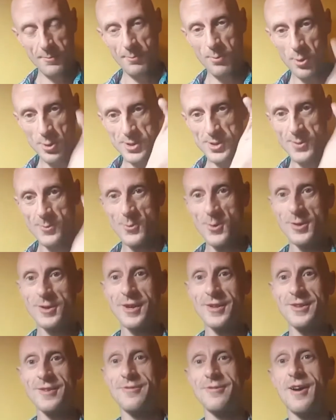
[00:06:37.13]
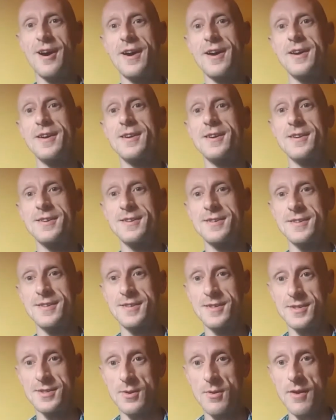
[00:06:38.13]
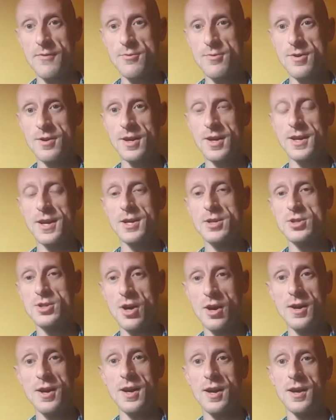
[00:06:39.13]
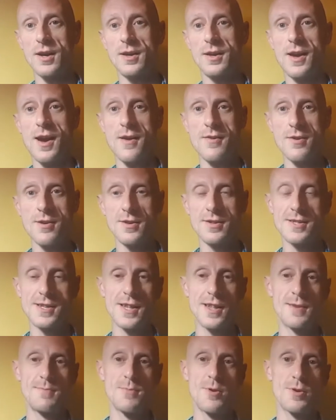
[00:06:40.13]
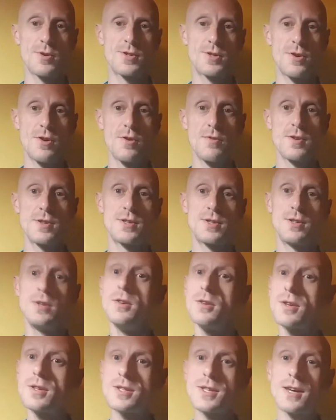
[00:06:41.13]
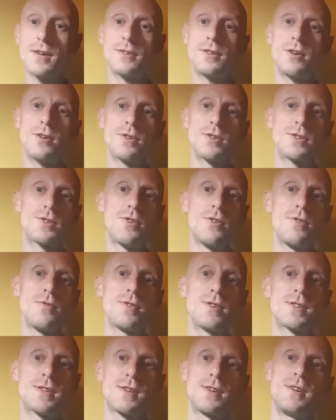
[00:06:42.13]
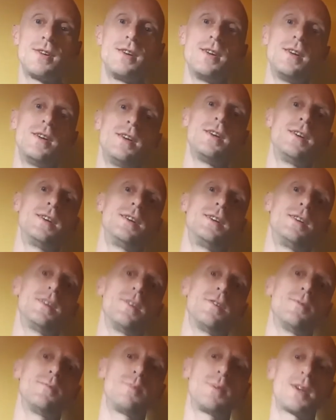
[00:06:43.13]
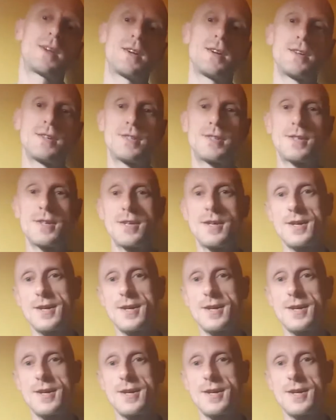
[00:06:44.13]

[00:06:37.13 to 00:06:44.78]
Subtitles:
put some wood on the fire, so everyone can enjoy it and carry on telling more stories, and you can tell your stories, you know, because